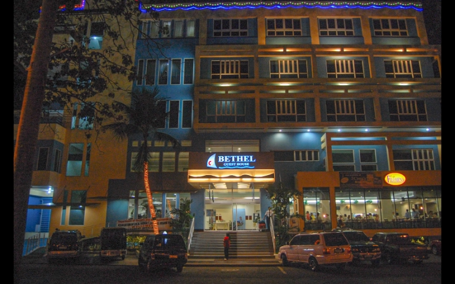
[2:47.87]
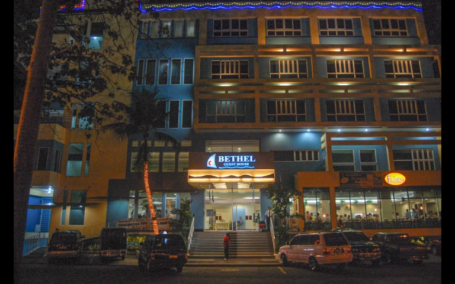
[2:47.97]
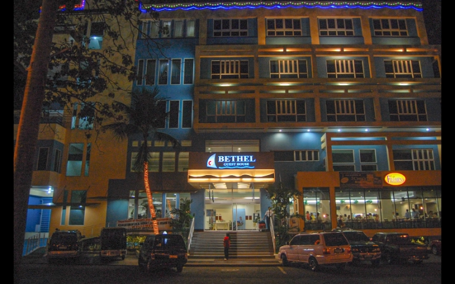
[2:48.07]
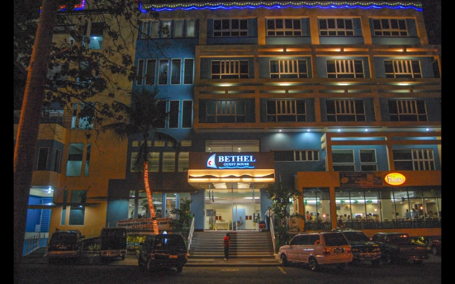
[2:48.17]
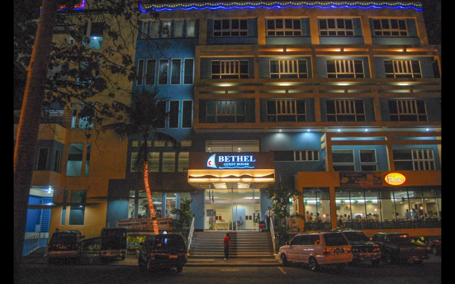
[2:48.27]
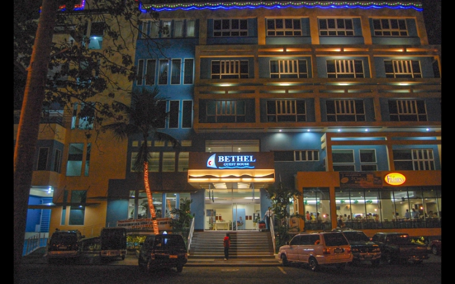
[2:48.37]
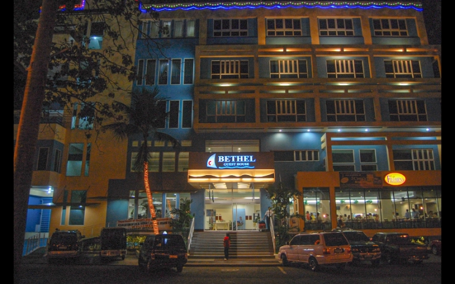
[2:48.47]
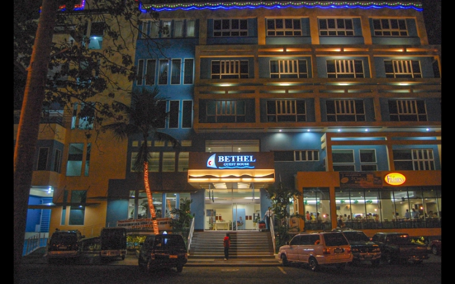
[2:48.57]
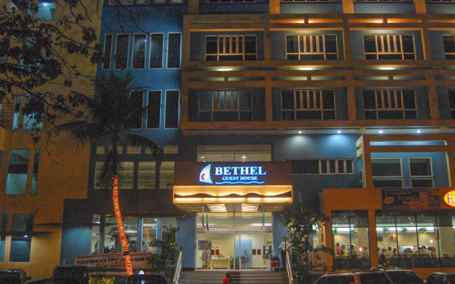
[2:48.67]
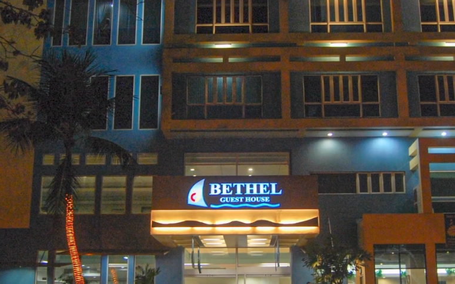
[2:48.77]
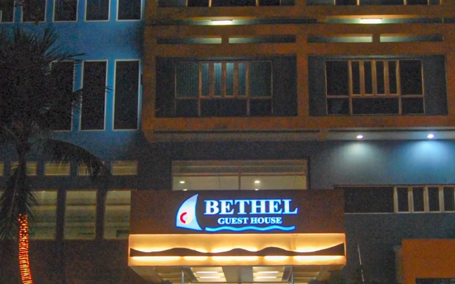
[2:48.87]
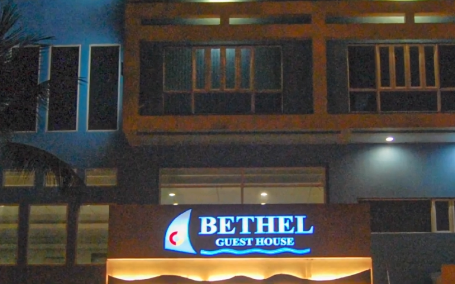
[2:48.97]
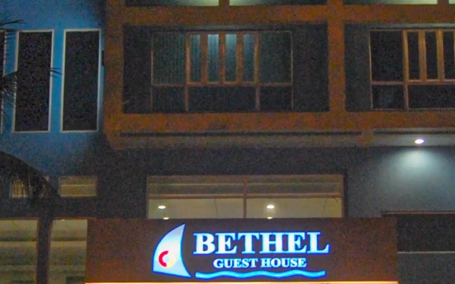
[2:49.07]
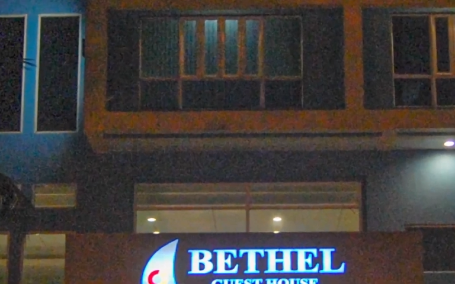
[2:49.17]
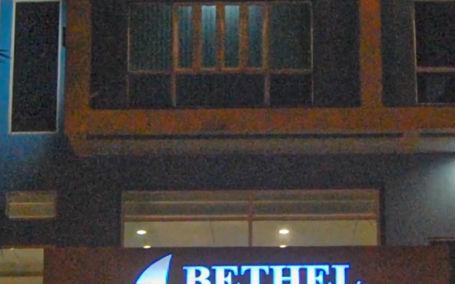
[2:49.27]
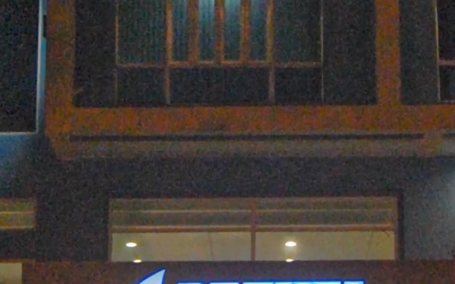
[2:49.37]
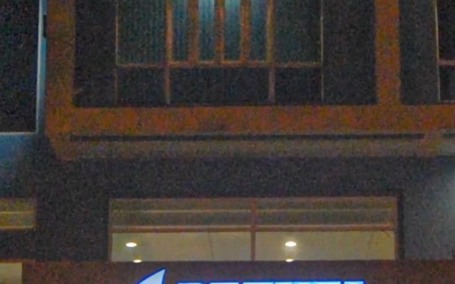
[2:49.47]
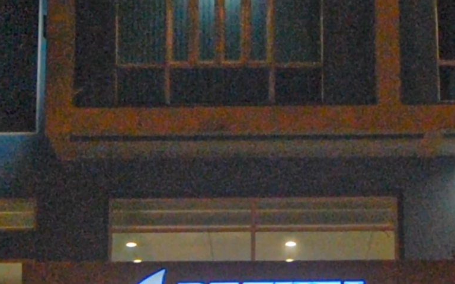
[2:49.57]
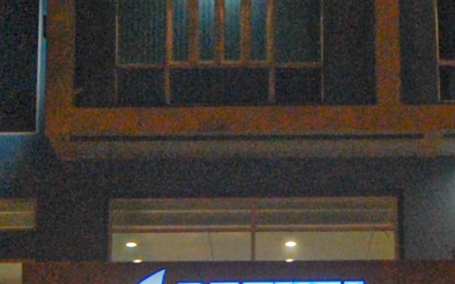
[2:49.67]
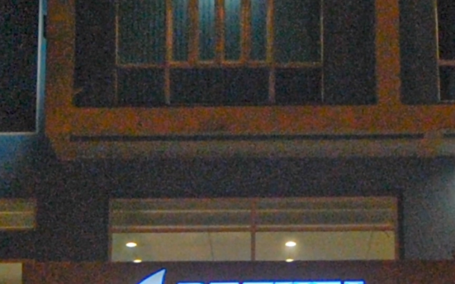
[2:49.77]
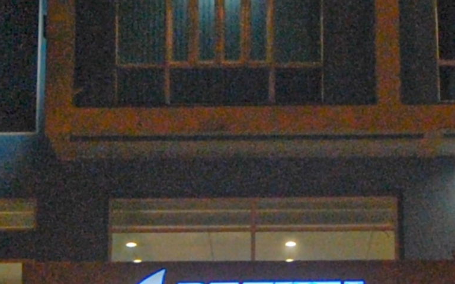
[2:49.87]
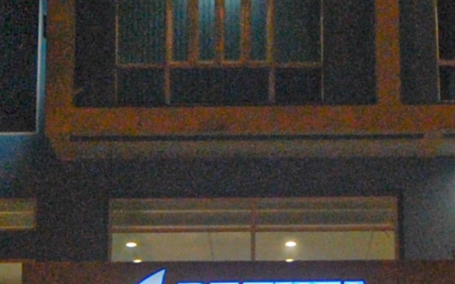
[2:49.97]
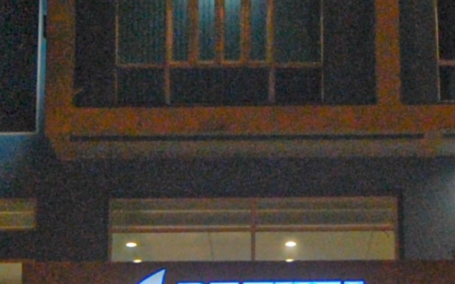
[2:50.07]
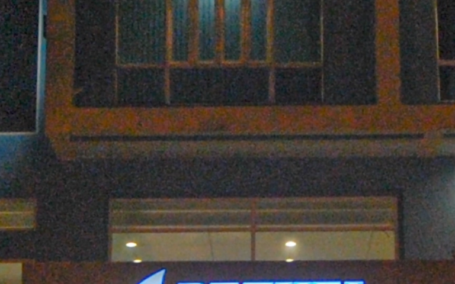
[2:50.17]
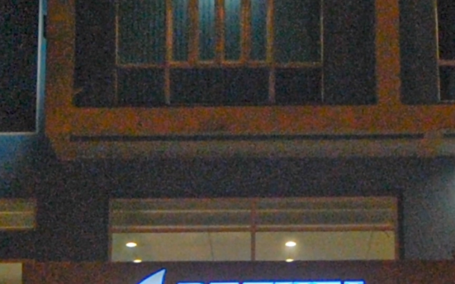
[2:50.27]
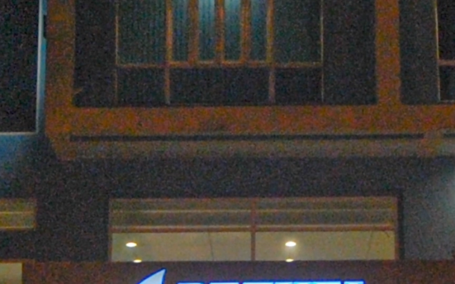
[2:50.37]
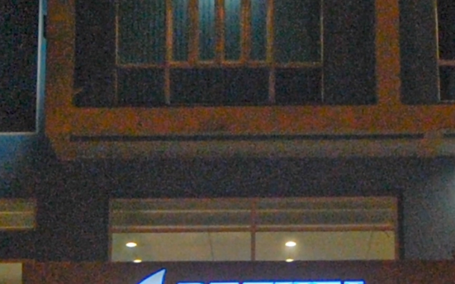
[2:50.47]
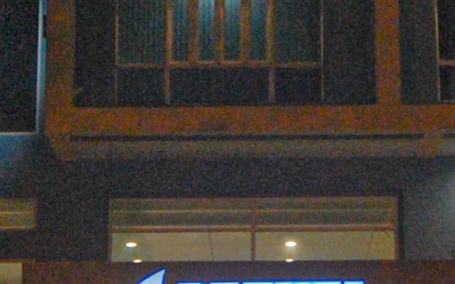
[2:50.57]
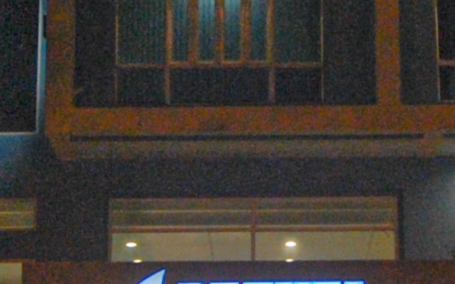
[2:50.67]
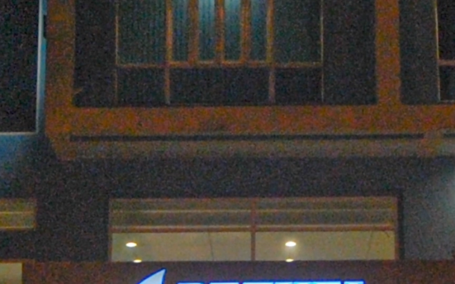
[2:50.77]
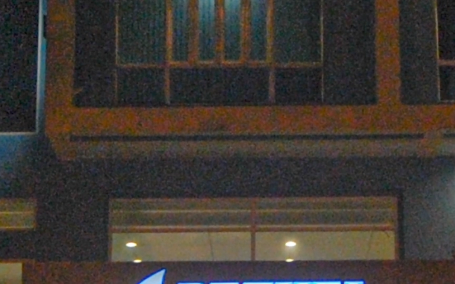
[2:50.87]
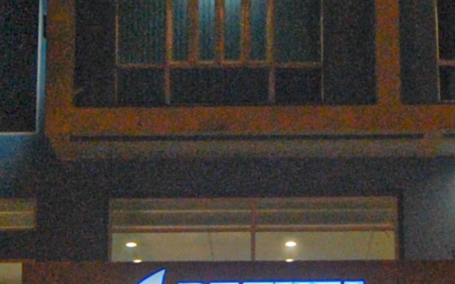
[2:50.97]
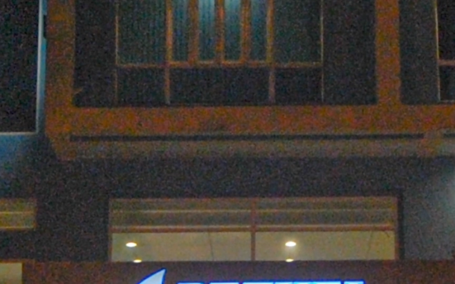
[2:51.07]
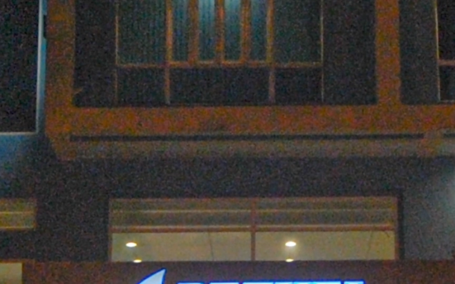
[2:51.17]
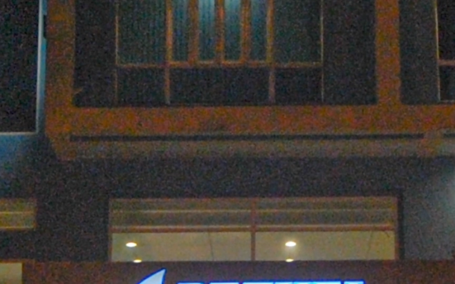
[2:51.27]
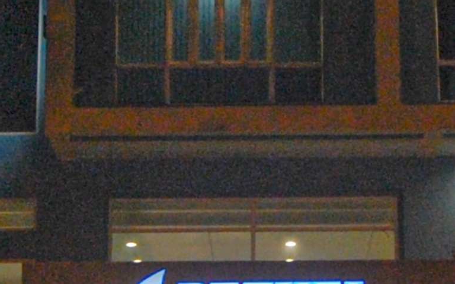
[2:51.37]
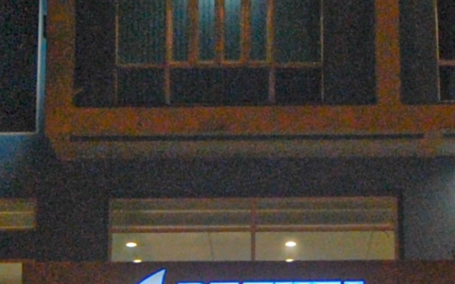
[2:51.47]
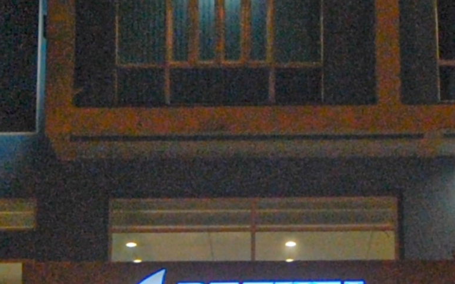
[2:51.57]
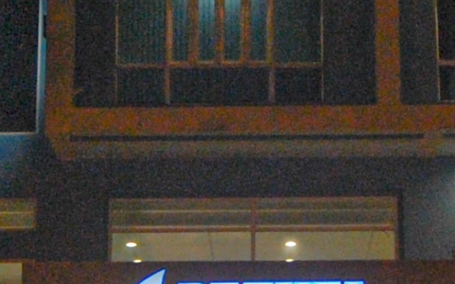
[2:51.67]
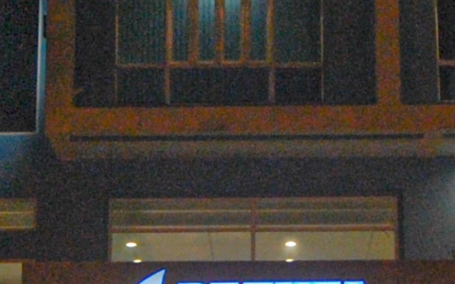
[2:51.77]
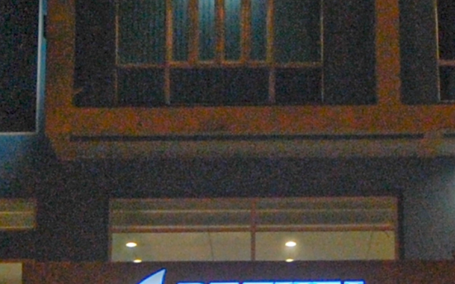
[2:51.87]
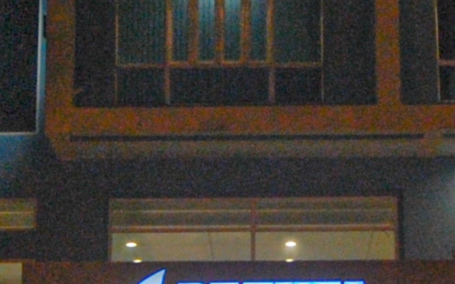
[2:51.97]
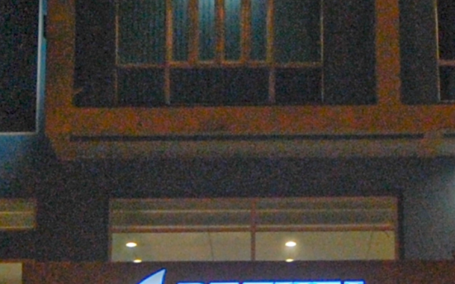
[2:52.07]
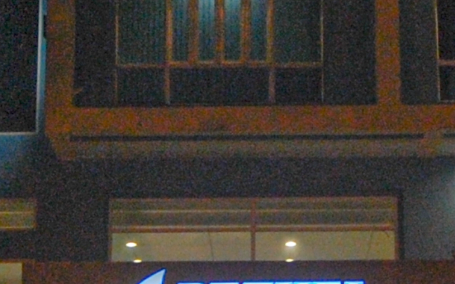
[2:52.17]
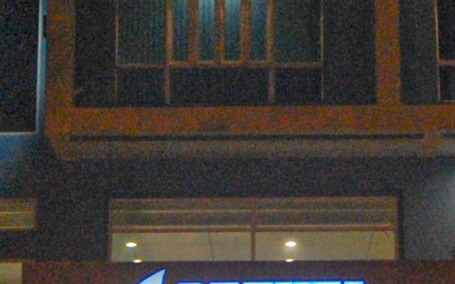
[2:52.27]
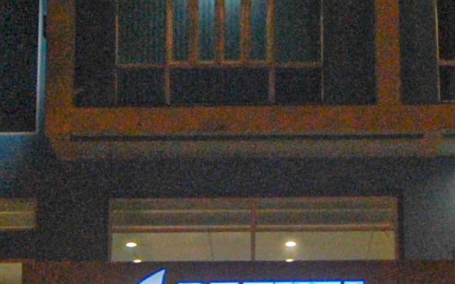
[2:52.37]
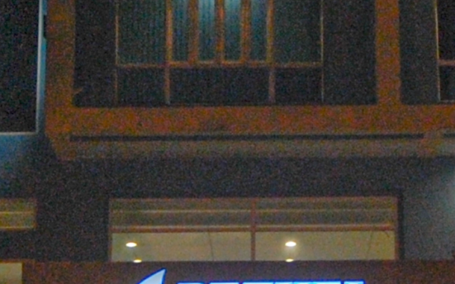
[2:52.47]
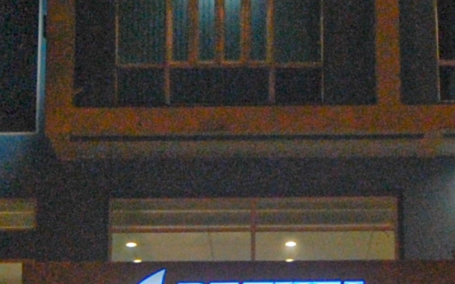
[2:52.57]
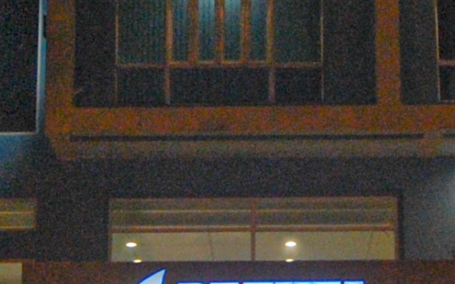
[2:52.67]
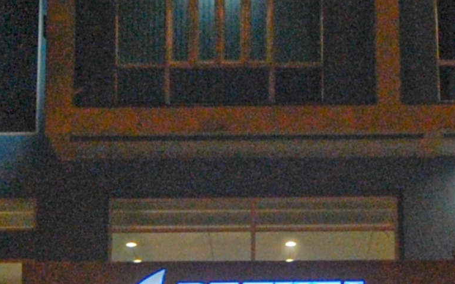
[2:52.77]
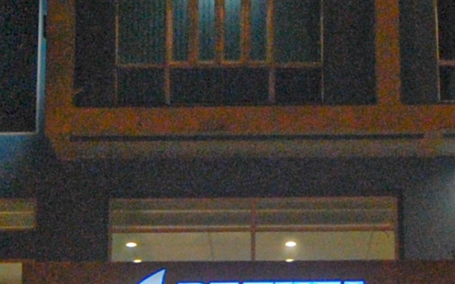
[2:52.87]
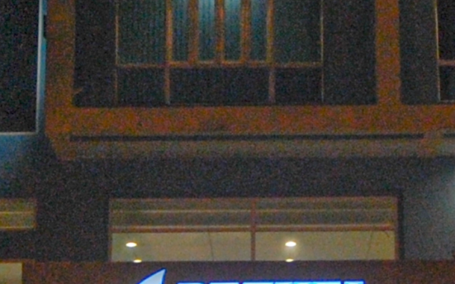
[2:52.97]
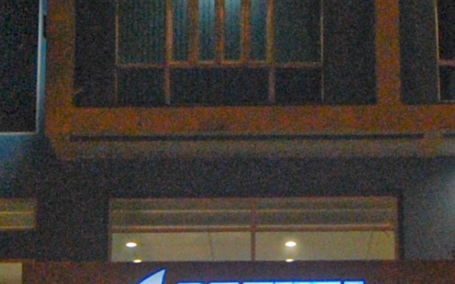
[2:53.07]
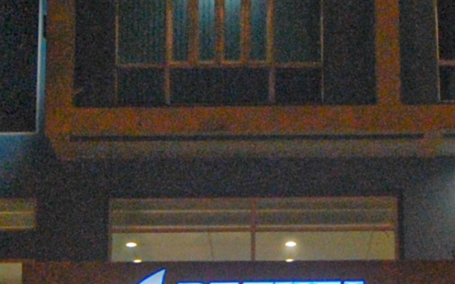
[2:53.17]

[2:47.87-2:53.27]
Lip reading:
No face is visible, so there are no lips to read.